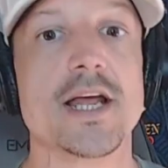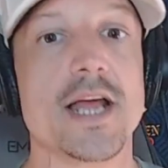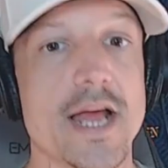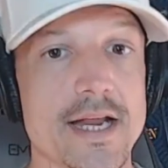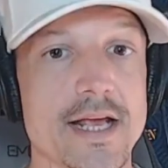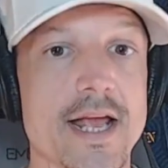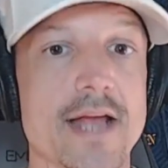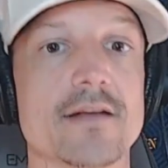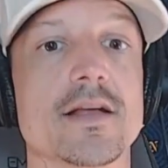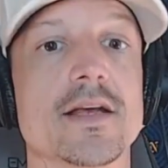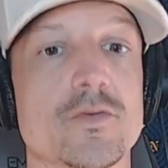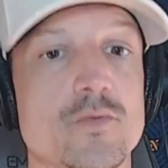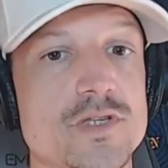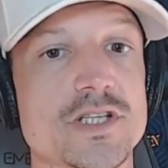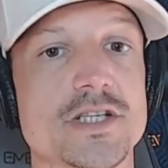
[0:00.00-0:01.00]
And again,
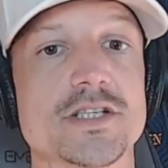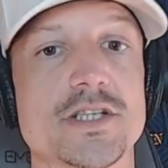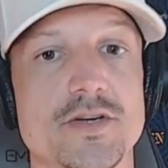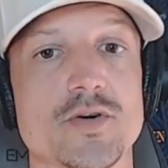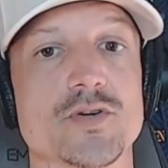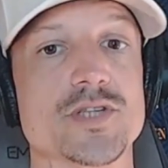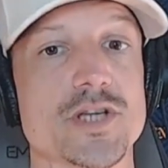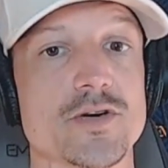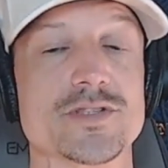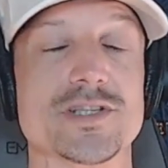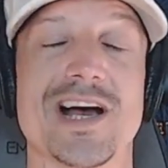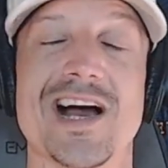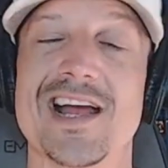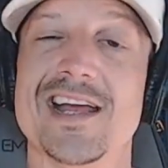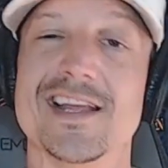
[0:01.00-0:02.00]
it was a 0-0
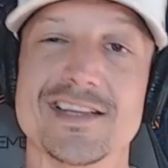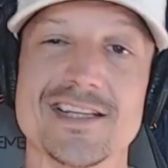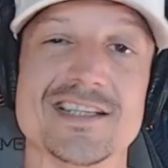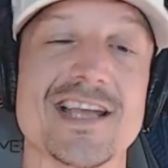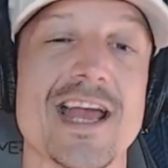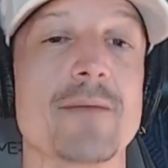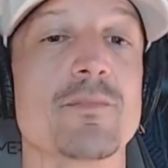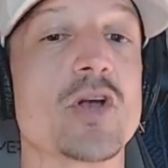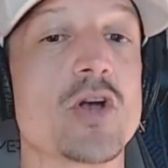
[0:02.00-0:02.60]
tie, and this game